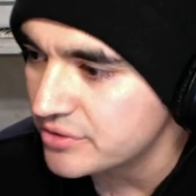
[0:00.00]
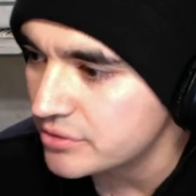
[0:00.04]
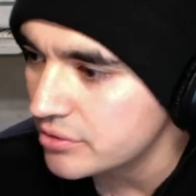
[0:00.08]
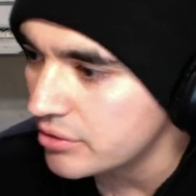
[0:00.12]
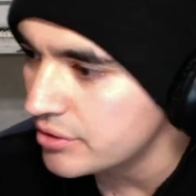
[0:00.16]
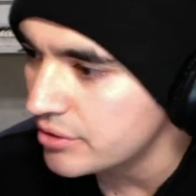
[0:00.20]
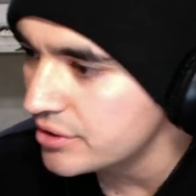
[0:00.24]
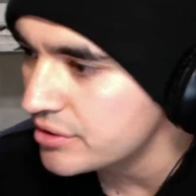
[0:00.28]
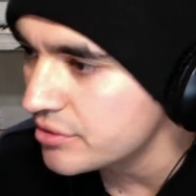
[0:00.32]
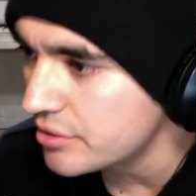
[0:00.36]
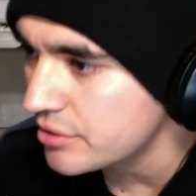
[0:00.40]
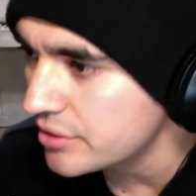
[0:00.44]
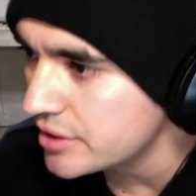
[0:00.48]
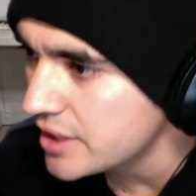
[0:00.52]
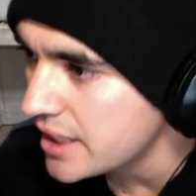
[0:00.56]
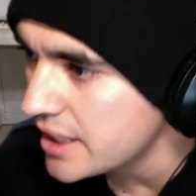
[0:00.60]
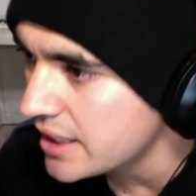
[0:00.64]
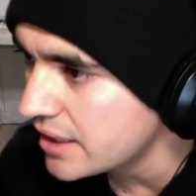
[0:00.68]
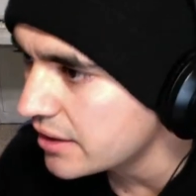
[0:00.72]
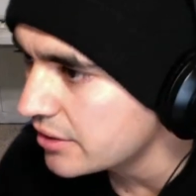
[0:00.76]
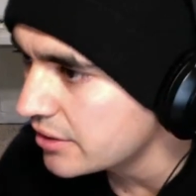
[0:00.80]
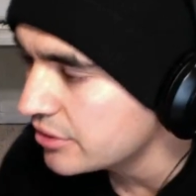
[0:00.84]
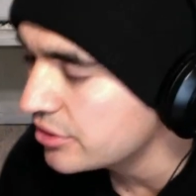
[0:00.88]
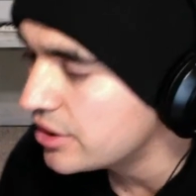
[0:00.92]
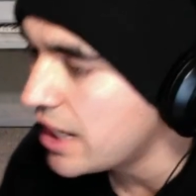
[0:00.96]

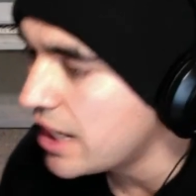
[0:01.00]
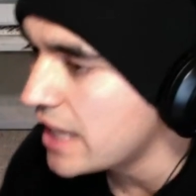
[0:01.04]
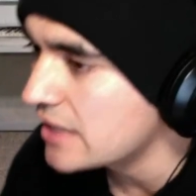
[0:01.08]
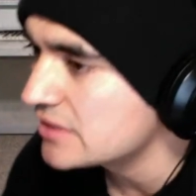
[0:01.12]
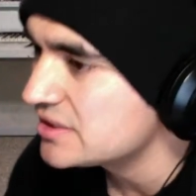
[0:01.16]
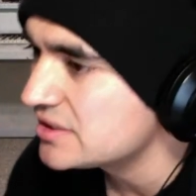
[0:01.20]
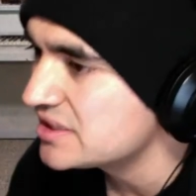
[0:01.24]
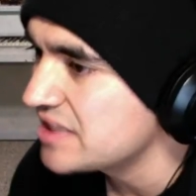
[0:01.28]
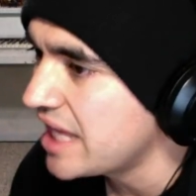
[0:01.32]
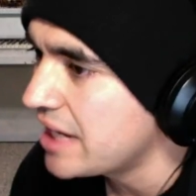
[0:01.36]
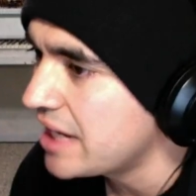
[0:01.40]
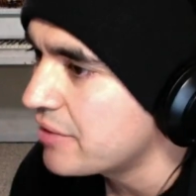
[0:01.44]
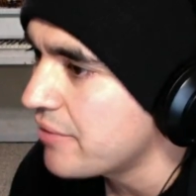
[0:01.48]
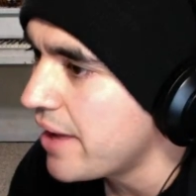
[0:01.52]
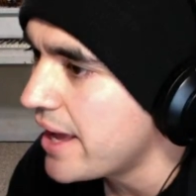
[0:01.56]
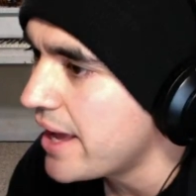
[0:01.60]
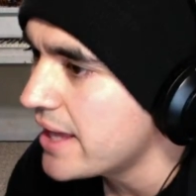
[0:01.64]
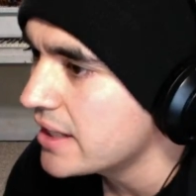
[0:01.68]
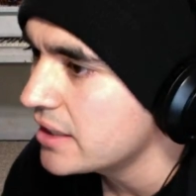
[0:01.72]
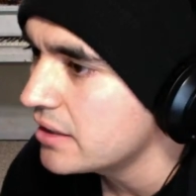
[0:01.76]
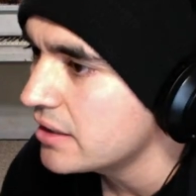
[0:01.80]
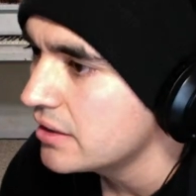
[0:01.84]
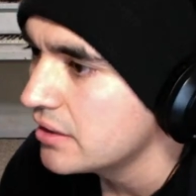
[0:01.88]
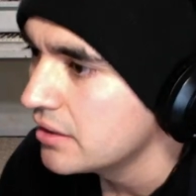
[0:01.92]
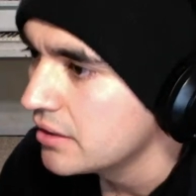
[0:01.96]
you gotta stay
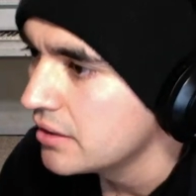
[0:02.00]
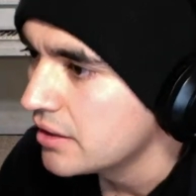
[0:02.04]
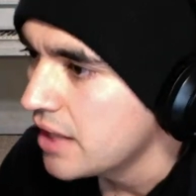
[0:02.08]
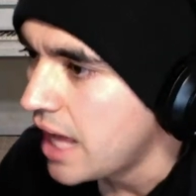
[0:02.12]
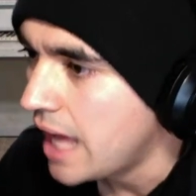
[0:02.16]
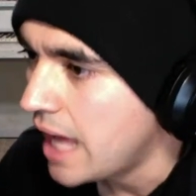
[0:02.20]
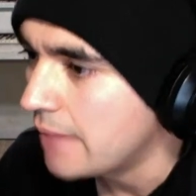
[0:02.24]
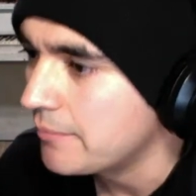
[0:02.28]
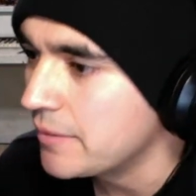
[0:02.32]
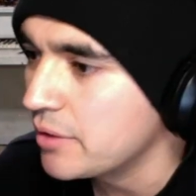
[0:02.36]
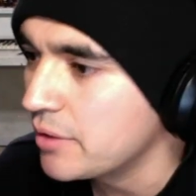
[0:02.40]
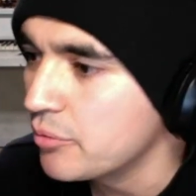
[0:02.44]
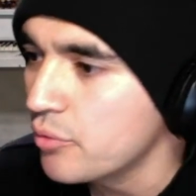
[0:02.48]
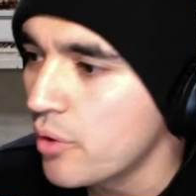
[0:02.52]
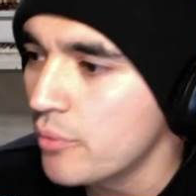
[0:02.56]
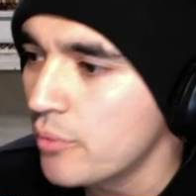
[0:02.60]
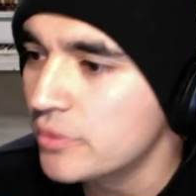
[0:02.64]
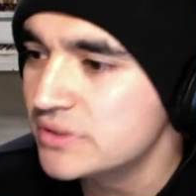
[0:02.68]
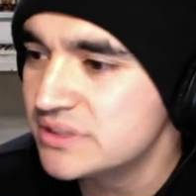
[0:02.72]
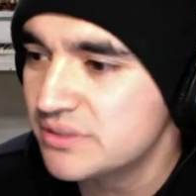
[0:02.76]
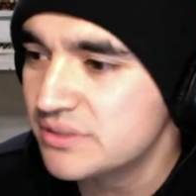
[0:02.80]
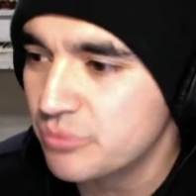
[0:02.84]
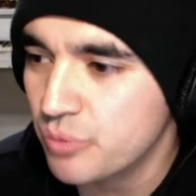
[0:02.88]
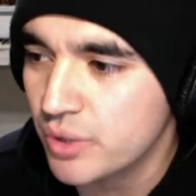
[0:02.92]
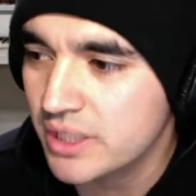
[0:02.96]
ready. I mean,
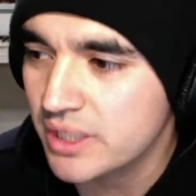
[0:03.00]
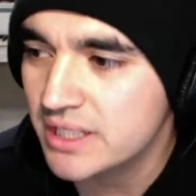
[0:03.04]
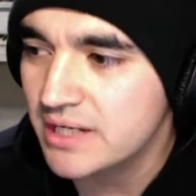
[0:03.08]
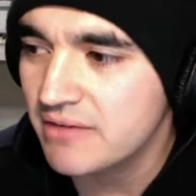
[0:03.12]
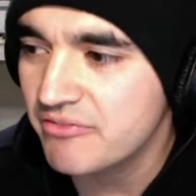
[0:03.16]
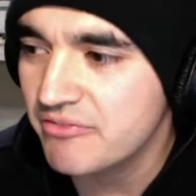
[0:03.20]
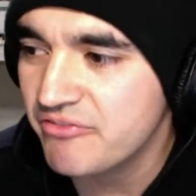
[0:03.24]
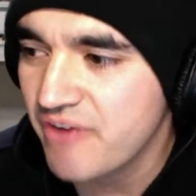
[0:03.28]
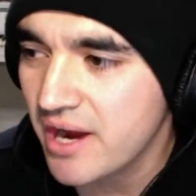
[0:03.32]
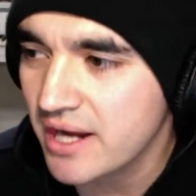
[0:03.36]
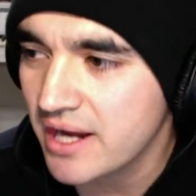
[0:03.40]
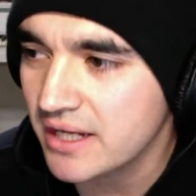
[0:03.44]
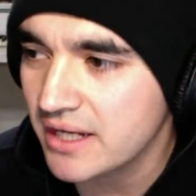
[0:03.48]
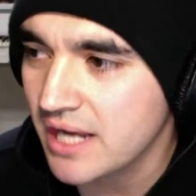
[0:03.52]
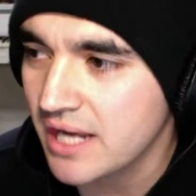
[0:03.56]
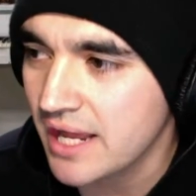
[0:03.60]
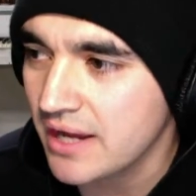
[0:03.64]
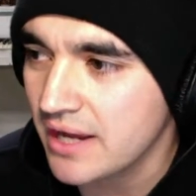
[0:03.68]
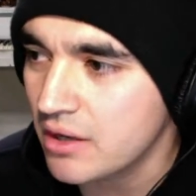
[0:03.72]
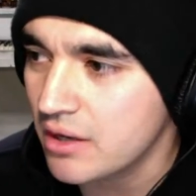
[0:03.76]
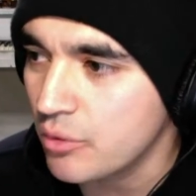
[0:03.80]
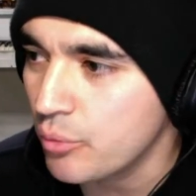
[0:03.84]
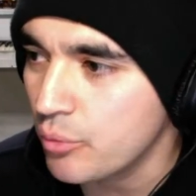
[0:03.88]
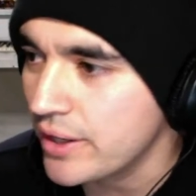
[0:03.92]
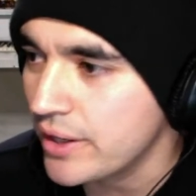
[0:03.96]
what did he fight
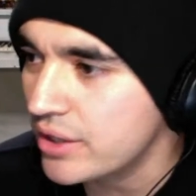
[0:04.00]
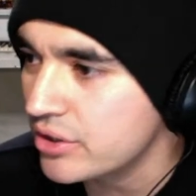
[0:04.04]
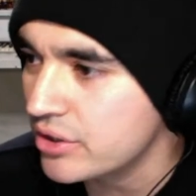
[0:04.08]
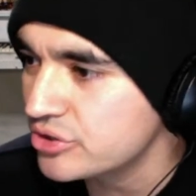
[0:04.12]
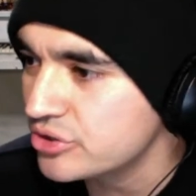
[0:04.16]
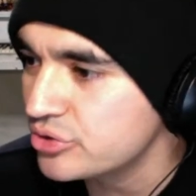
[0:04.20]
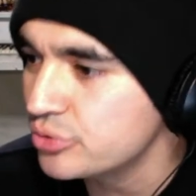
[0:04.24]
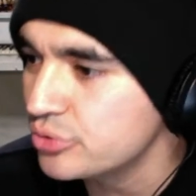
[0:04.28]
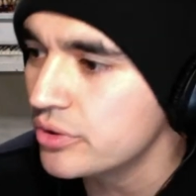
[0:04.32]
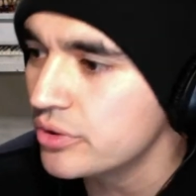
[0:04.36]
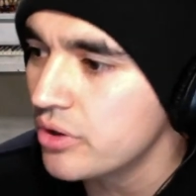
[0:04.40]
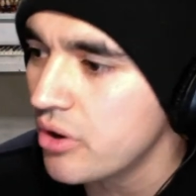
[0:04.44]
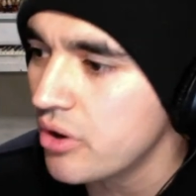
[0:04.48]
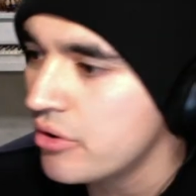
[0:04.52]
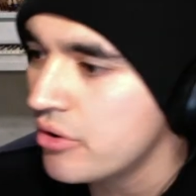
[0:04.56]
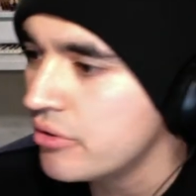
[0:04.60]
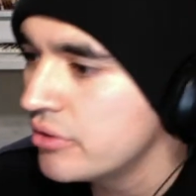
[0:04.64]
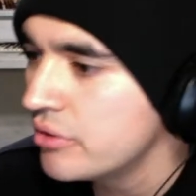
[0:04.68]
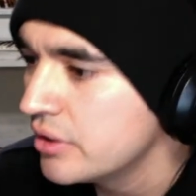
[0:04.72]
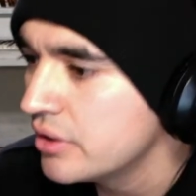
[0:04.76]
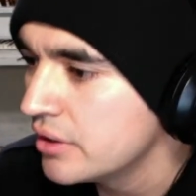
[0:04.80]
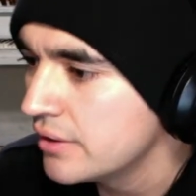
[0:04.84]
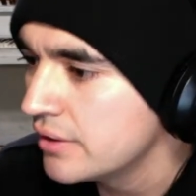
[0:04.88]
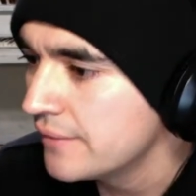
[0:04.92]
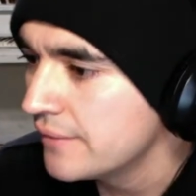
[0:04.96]
like a week or two
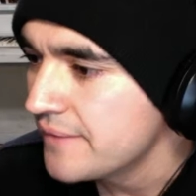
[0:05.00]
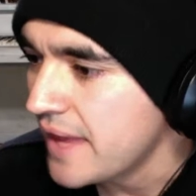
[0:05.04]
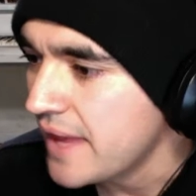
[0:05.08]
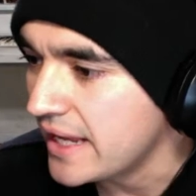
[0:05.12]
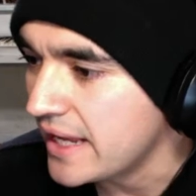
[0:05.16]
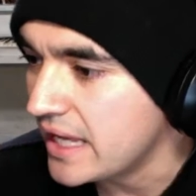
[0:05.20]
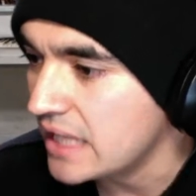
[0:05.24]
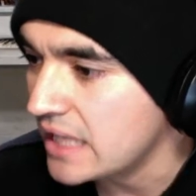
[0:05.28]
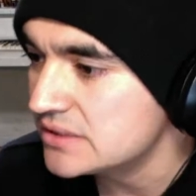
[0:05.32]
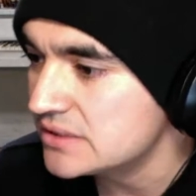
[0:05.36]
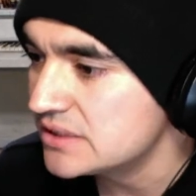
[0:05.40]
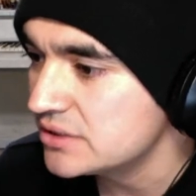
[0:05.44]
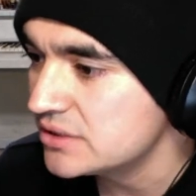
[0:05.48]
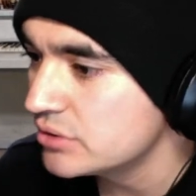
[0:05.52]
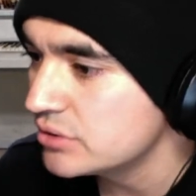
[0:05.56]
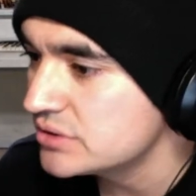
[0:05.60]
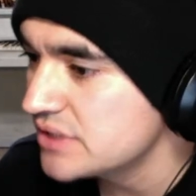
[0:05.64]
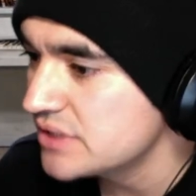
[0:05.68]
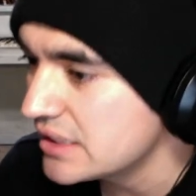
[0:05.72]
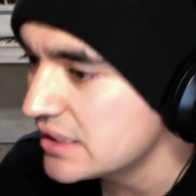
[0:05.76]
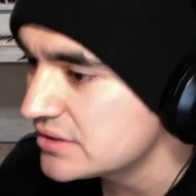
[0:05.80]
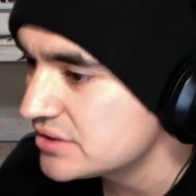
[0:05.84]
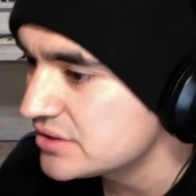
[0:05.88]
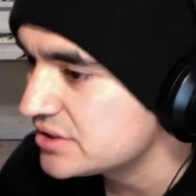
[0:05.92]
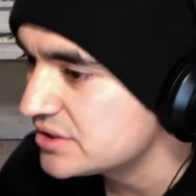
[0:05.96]
ago? I guess he knows
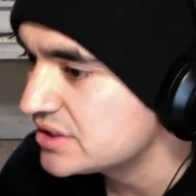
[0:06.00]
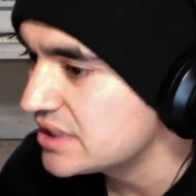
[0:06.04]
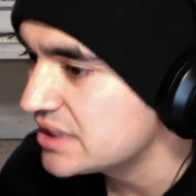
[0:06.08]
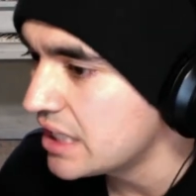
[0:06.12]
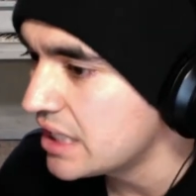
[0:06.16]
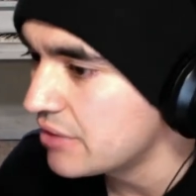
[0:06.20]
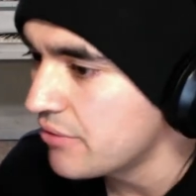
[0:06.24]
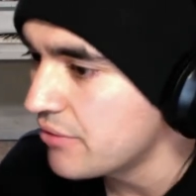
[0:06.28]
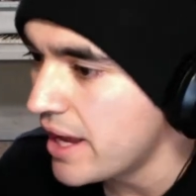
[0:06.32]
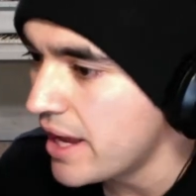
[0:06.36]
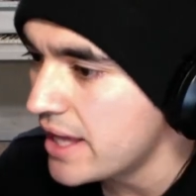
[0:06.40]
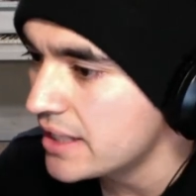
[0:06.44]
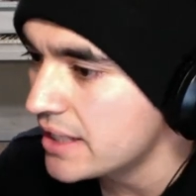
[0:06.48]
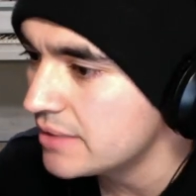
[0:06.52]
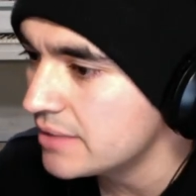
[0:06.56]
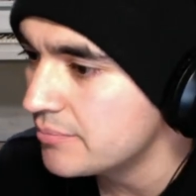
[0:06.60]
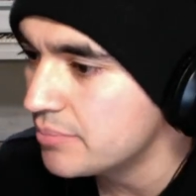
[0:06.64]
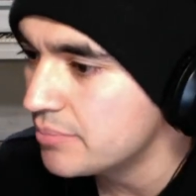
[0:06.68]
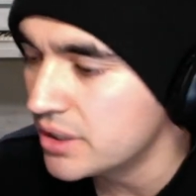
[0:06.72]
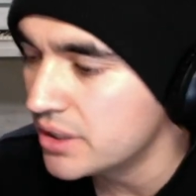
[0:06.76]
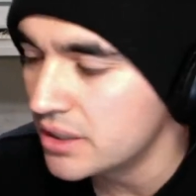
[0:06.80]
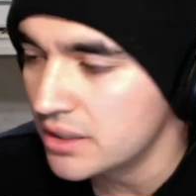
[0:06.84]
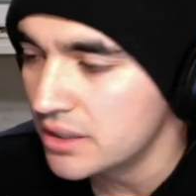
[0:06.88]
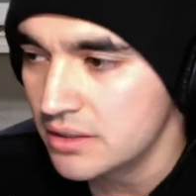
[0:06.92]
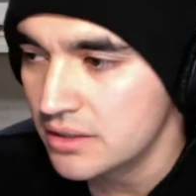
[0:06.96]
he has to stay ready,
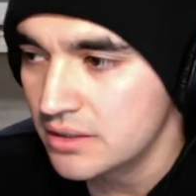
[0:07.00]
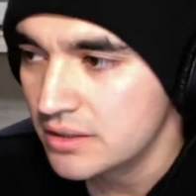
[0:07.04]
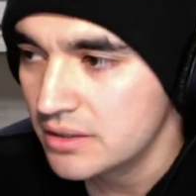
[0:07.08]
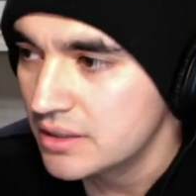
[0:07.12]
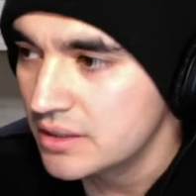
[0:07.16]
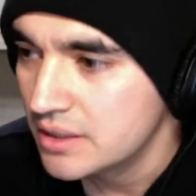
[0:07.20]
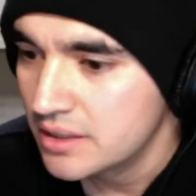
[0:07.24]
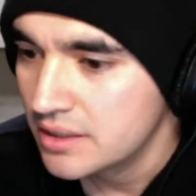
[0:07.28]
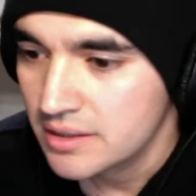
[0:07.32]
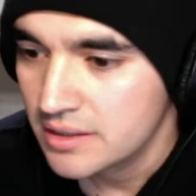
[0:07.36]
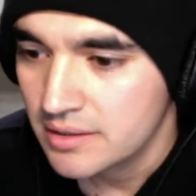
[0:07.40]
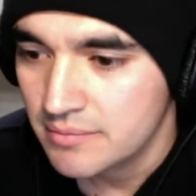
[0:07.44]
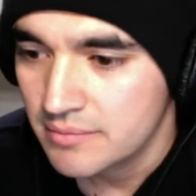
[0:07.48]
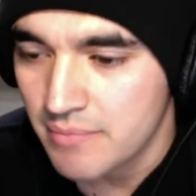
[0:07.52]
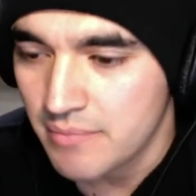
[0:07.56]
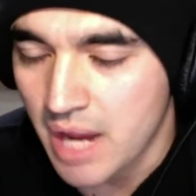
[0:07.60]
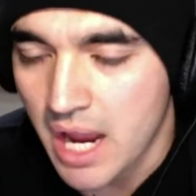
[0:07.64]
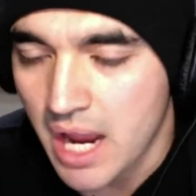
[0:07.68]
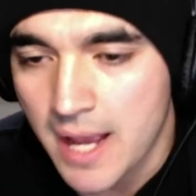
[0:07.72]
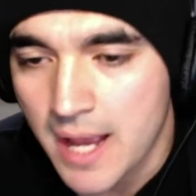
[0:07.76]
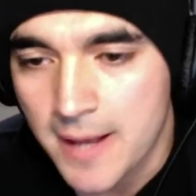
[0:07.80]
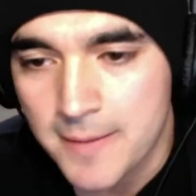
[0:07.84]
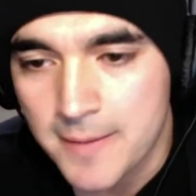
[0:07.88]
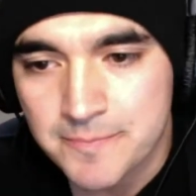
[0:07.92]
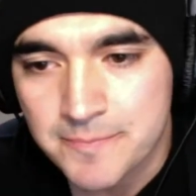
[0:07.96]
but
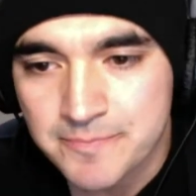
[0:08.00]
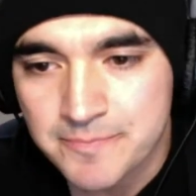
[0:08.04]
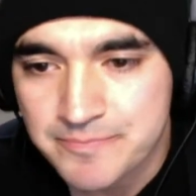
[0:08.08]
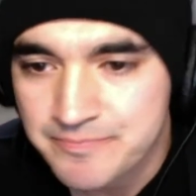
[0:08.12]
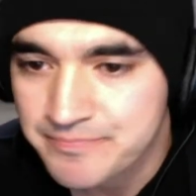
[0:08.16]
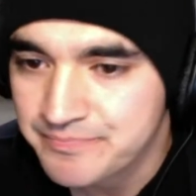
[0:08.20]
man,